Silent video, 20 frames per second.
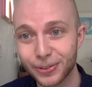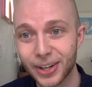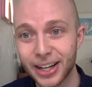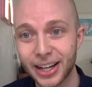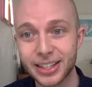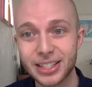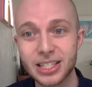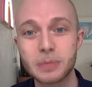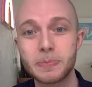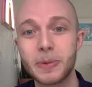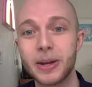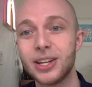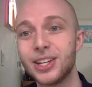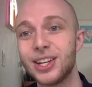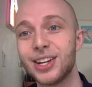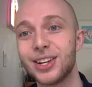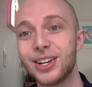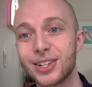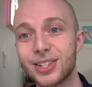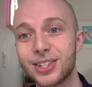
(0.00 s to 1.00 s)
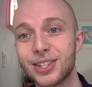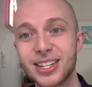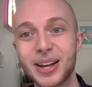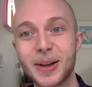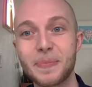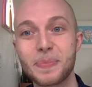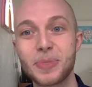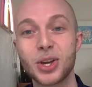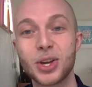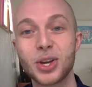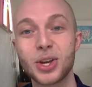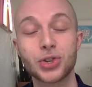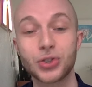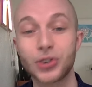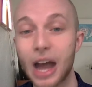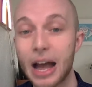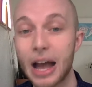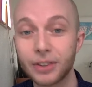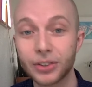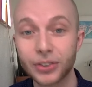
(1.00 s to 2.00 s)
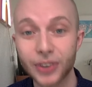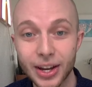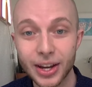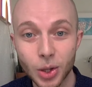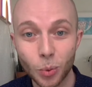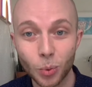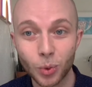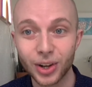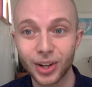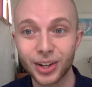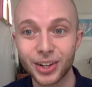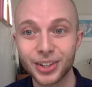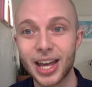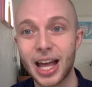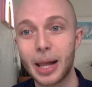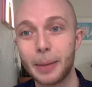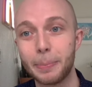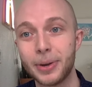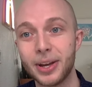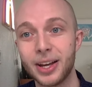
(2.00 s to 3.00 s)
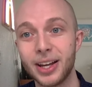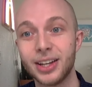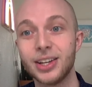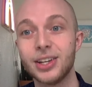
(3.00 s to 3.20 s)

I got to spend years traveling around the world helping